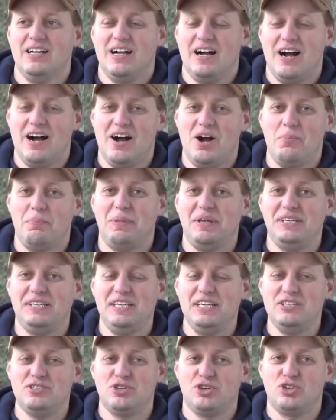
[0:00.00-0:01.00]
that
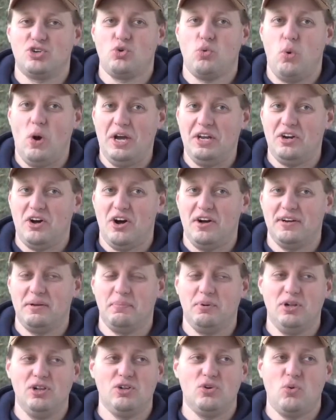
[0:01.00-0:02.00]
these are quite
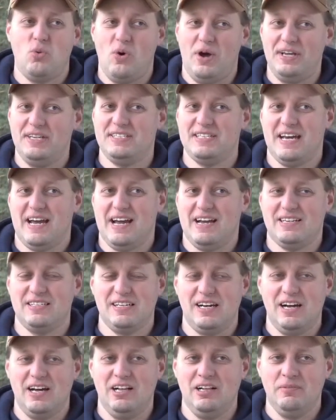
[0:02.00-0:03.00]
audible, quite
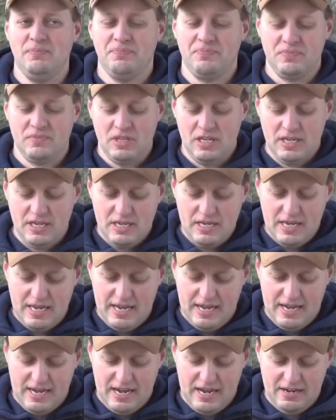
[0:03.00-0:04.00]
tactile,
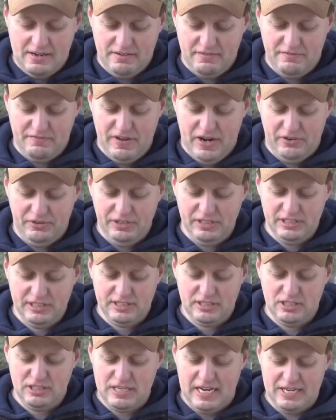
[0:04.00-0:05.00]
and very
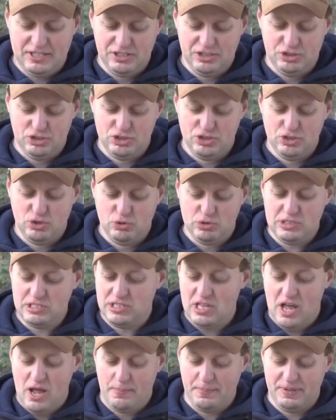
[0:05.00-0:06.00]
little, actually there's no
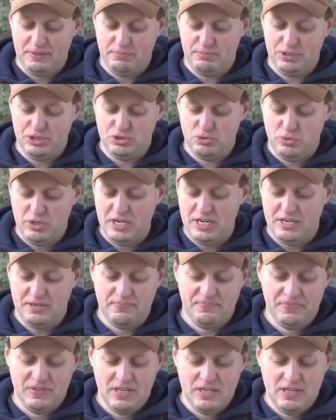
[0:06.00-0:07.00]
slop in
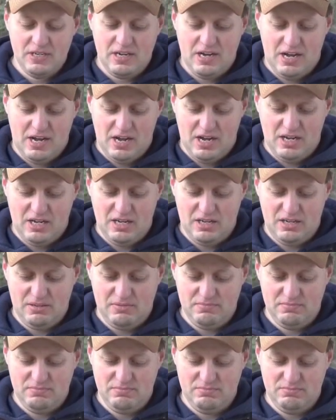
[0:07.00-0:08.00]
between.
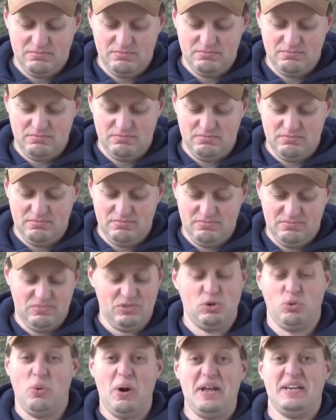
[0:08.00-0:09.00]

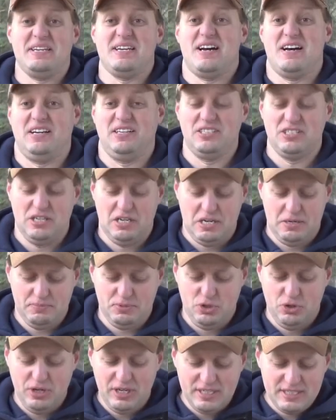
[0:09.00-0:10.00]
Quite nice.
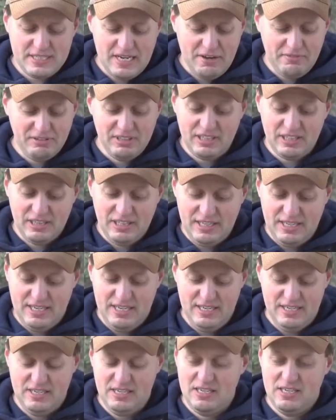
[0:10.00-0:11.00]
So you can
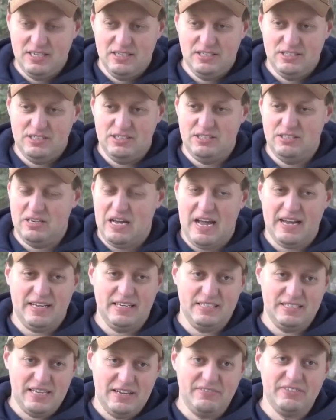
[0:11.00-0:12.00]
definitely, I
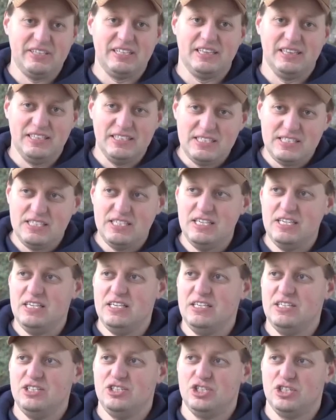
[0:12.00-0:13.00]
can definitely
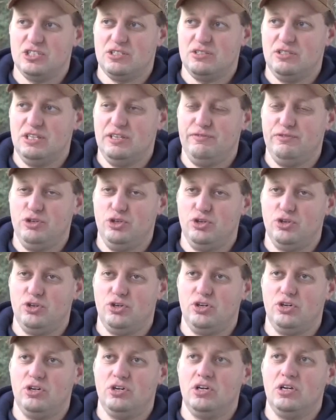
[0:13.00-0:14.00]
see, just if
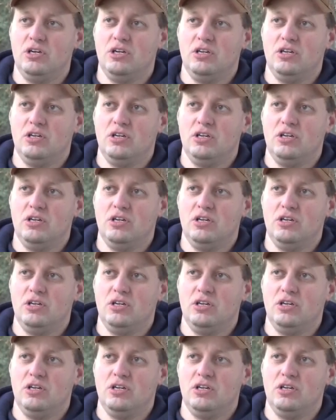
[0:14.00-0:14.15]
you're